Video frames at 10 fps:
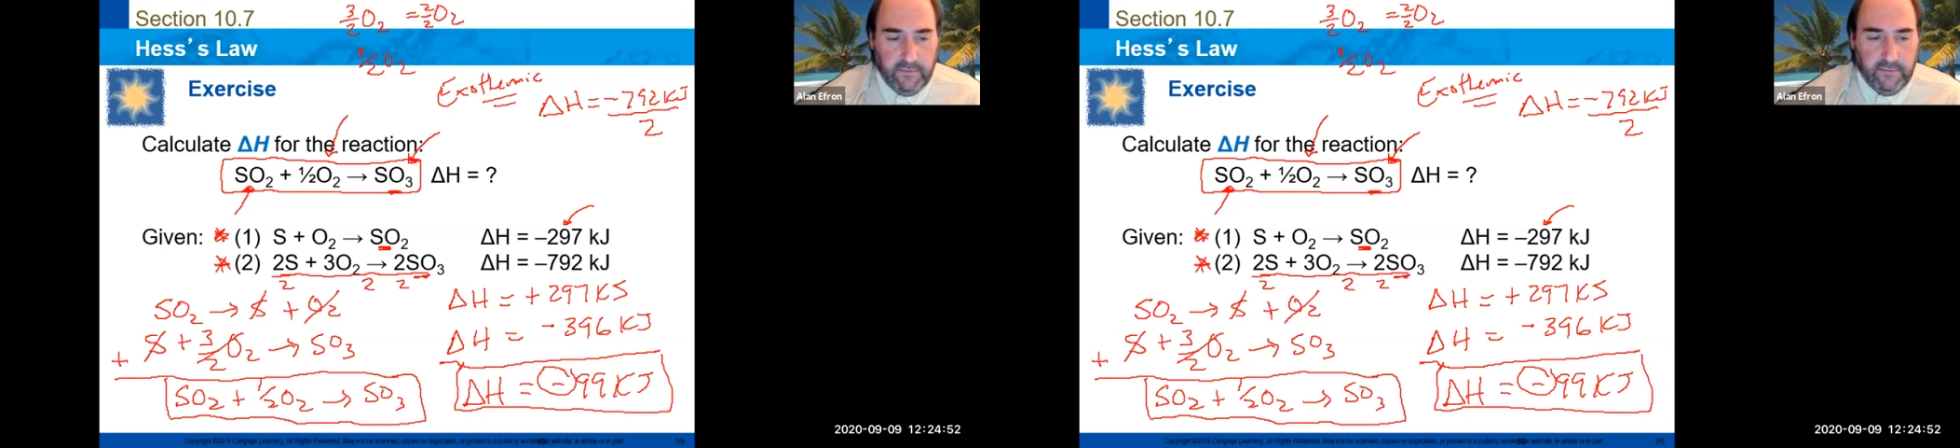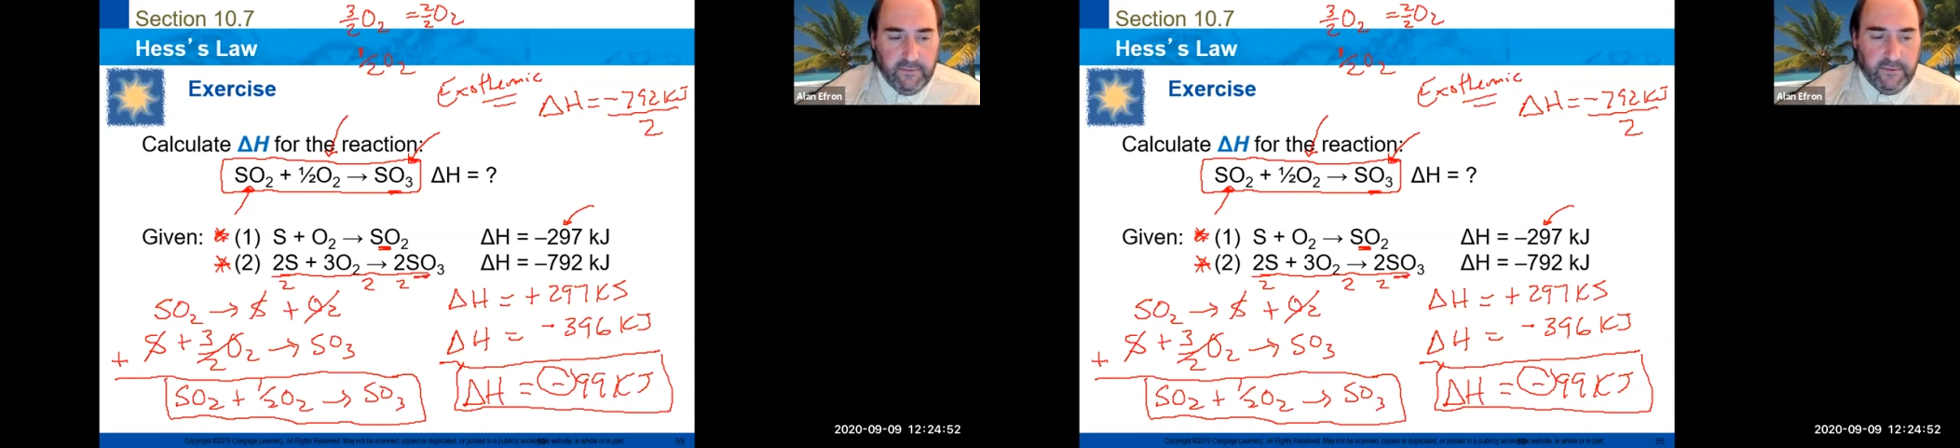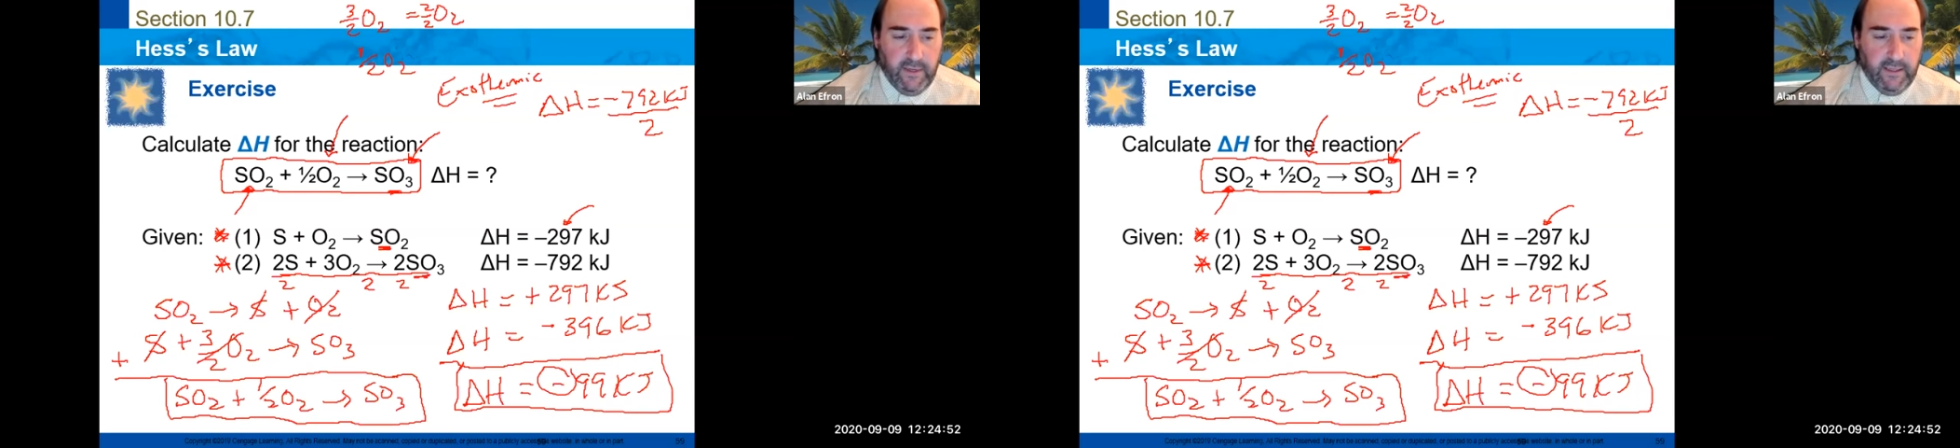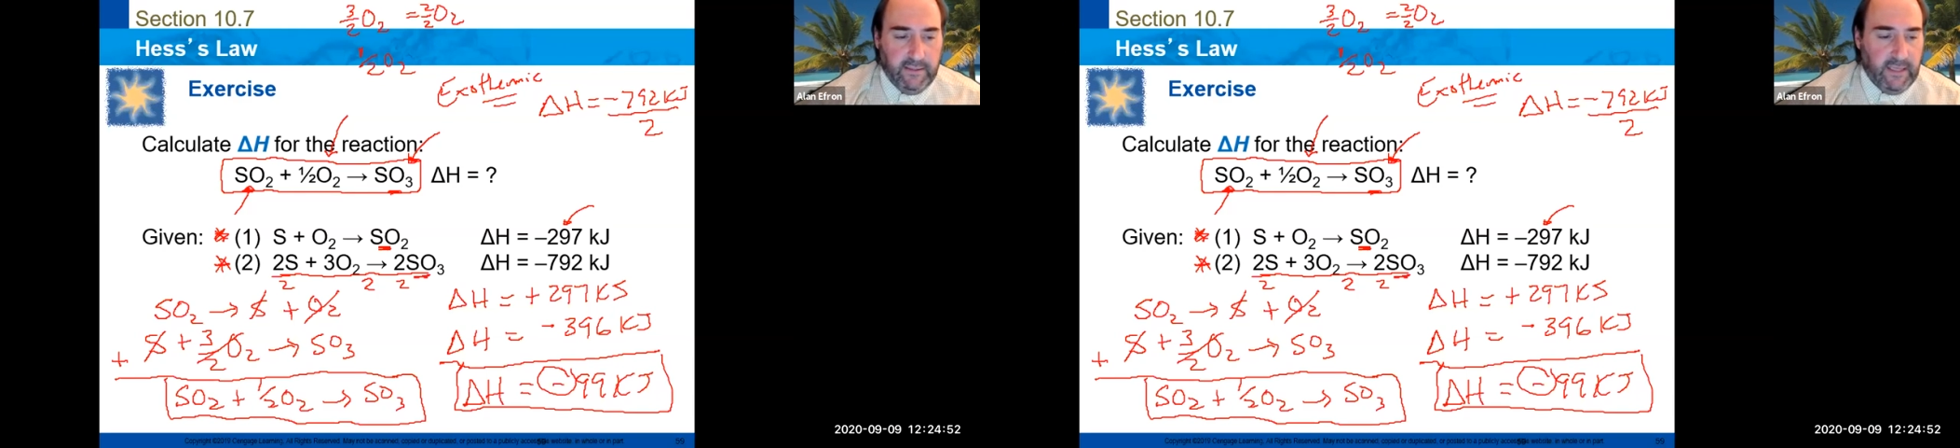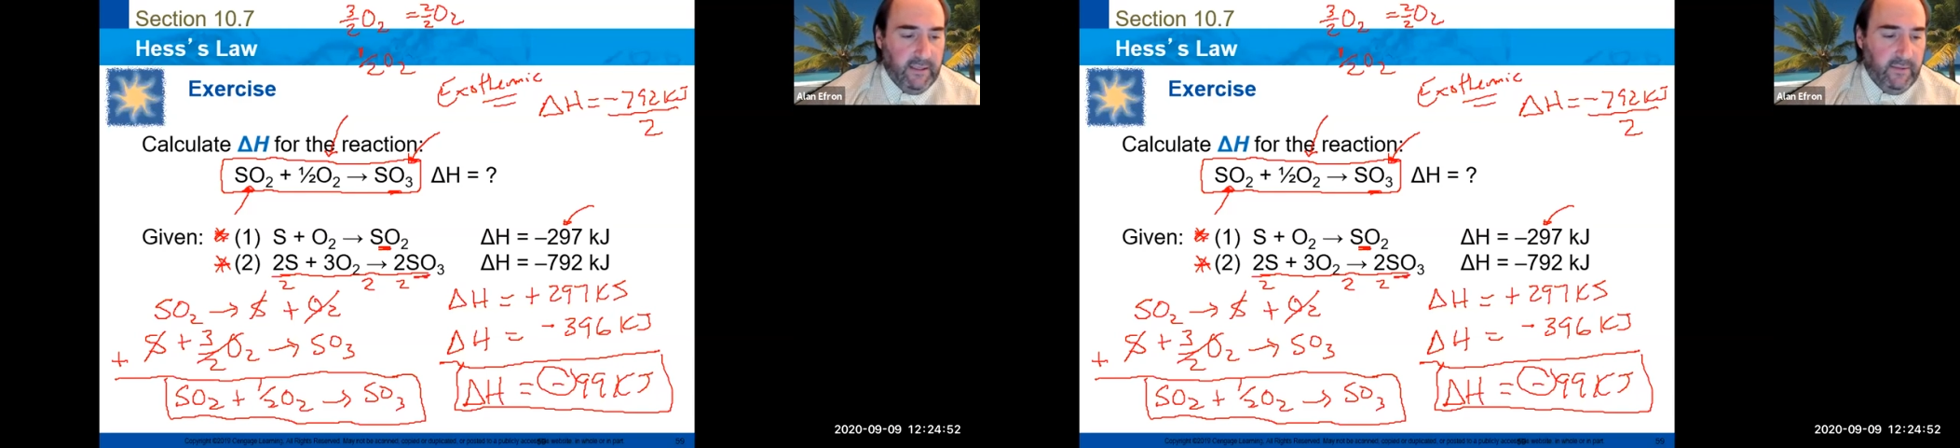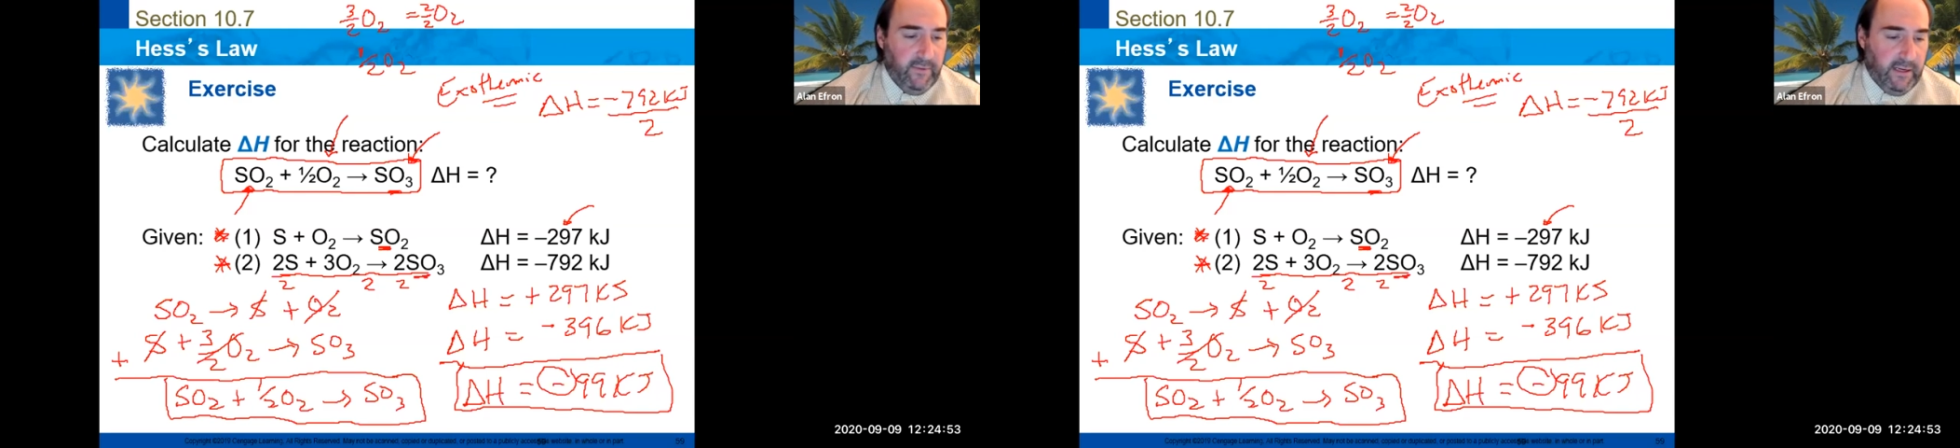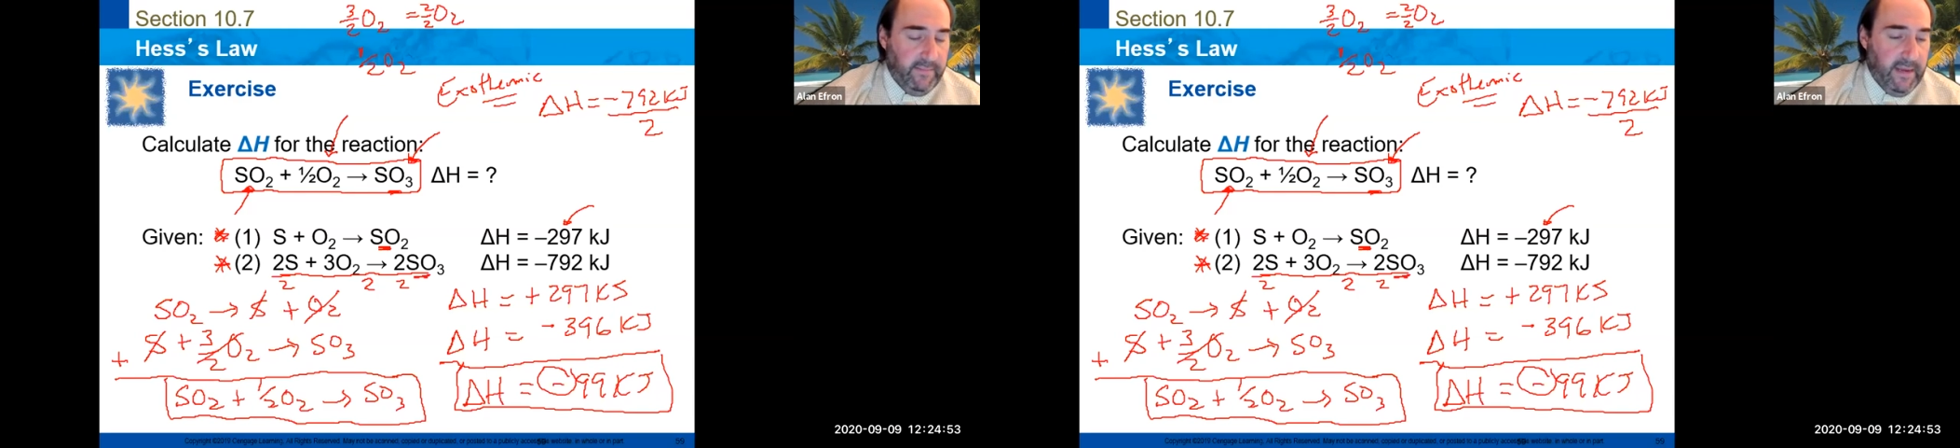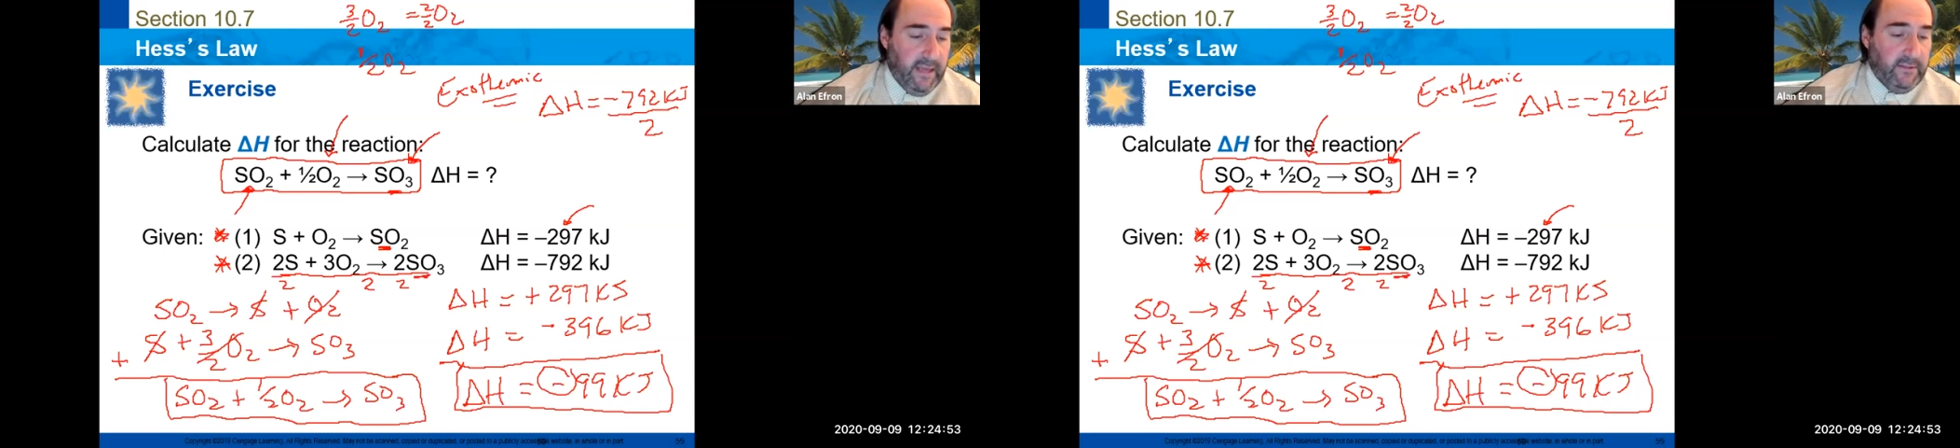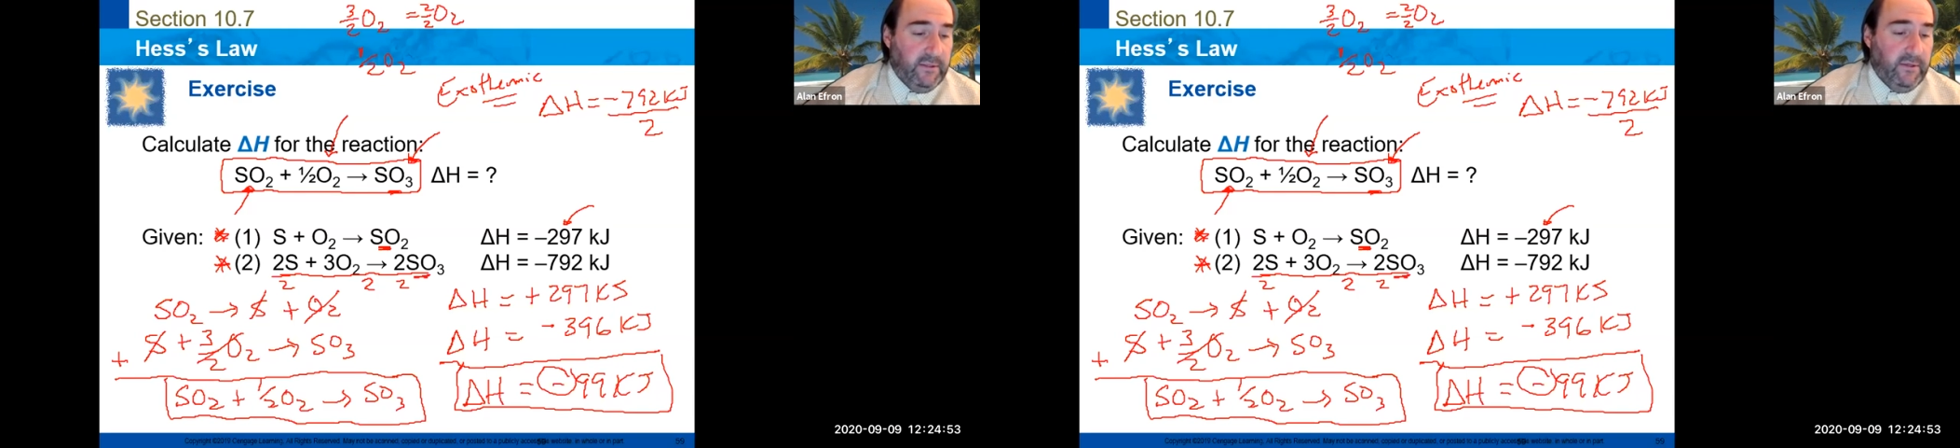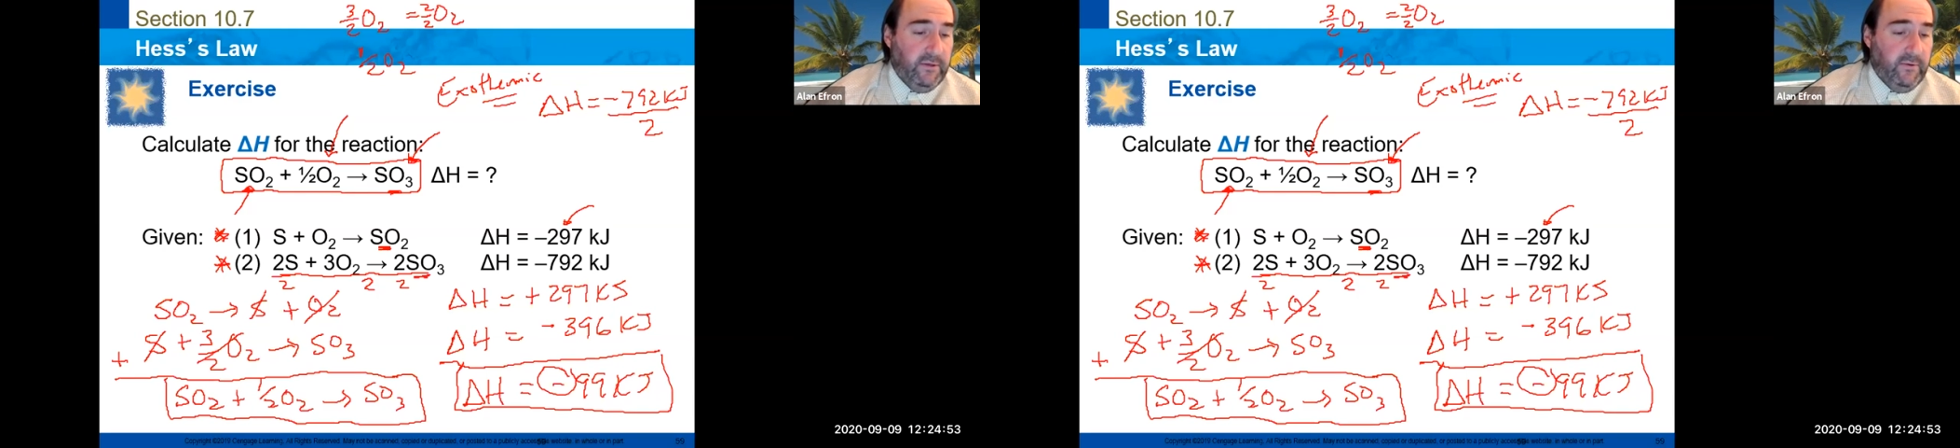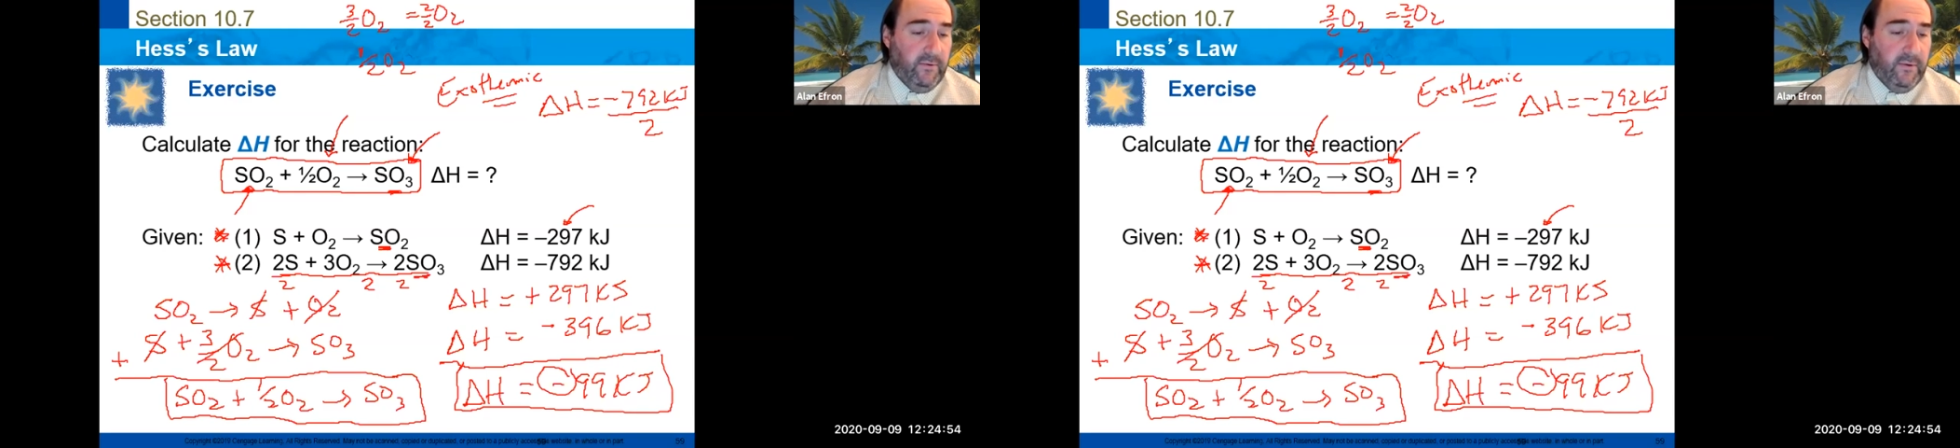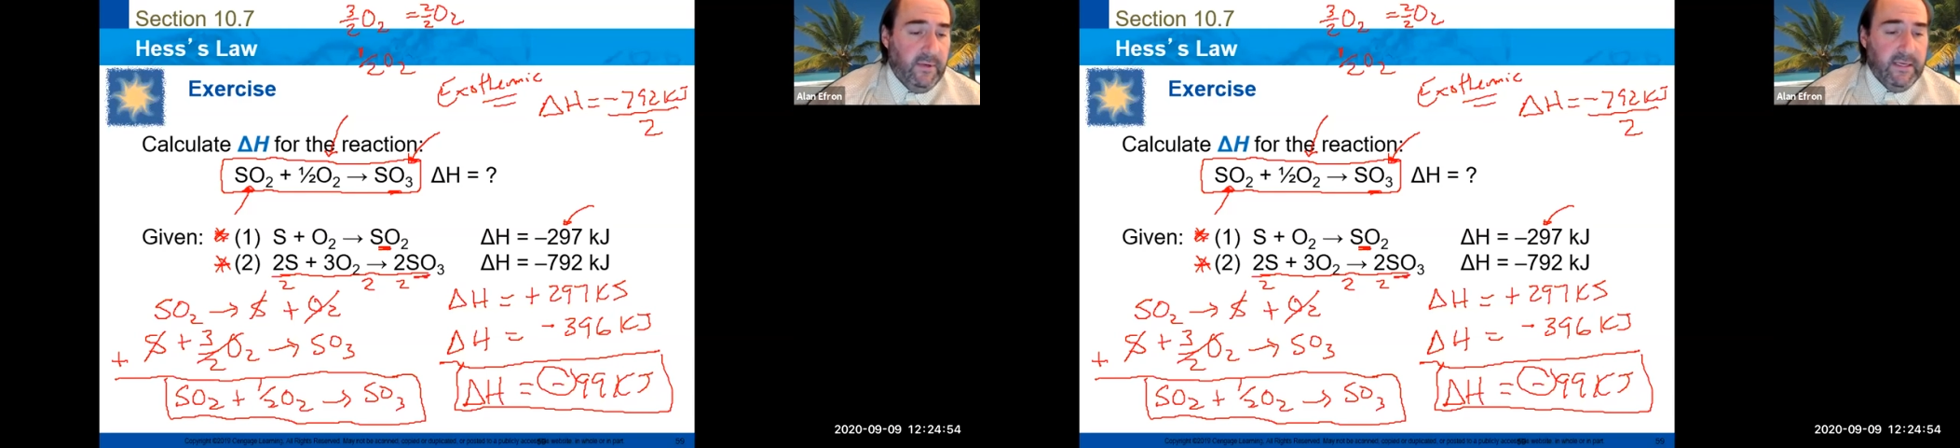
So I just highly recommend to